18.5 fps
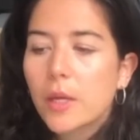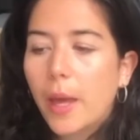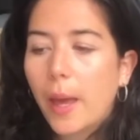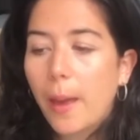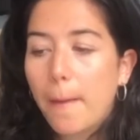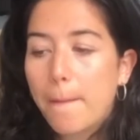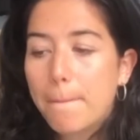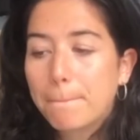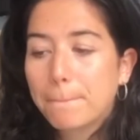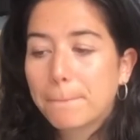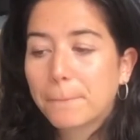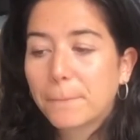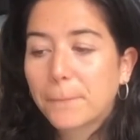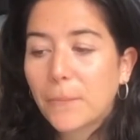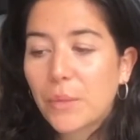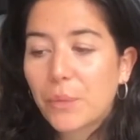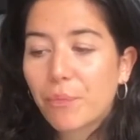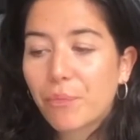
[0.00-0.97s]

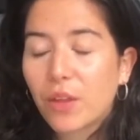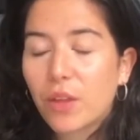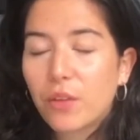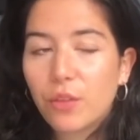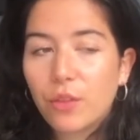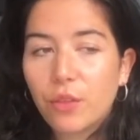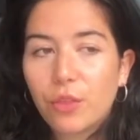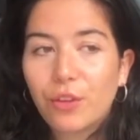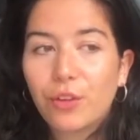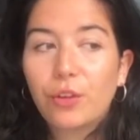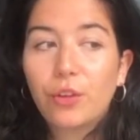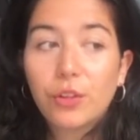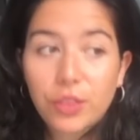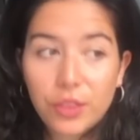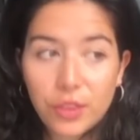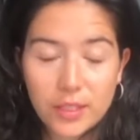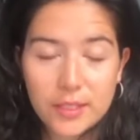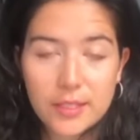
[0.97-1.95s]
The good
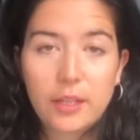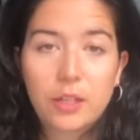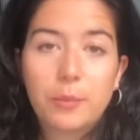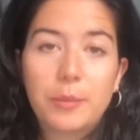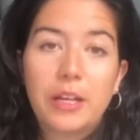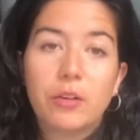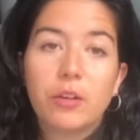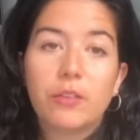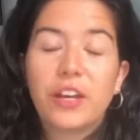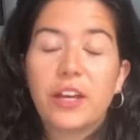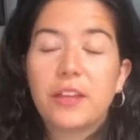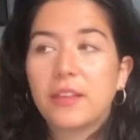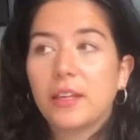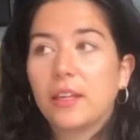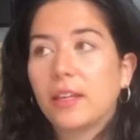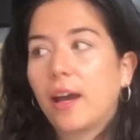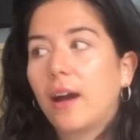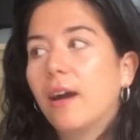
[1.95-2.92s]
things that are coming out of it, I
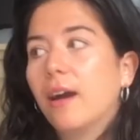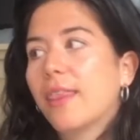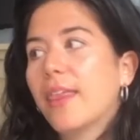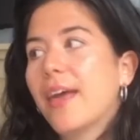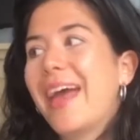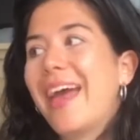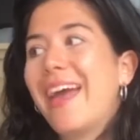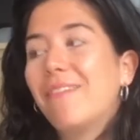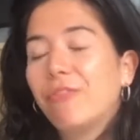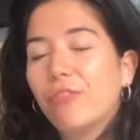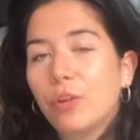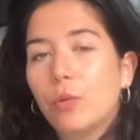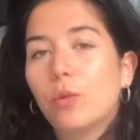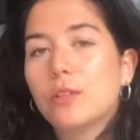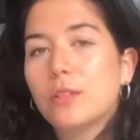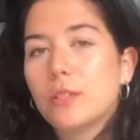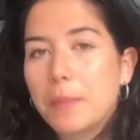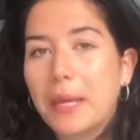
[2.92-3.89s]
think, are that
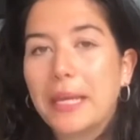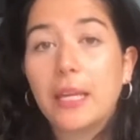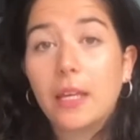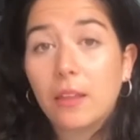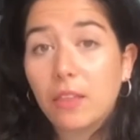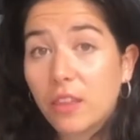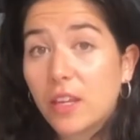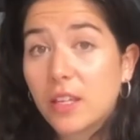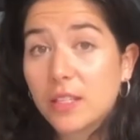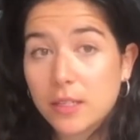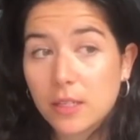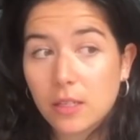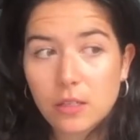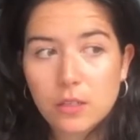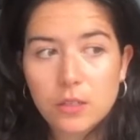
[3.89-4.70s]
everyone's making theatre.